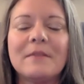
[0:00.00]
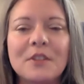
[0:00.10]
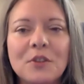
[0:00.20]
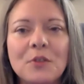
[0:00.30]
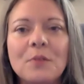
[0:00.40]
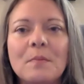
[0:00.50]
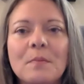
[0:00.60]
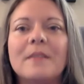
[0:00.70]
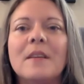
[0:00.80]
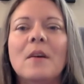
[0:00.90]
of
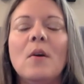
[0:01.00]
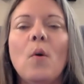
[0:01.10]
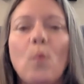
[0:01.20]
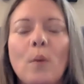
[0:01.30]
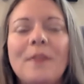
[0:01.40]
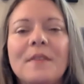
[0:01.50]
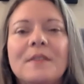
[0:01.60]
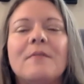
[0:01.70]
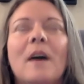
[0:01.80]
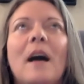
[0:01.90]
attunement with the
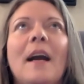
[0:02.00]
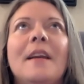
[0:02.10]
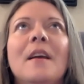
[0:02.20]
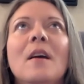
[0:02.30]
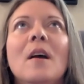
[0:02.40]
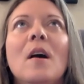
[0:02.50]
divine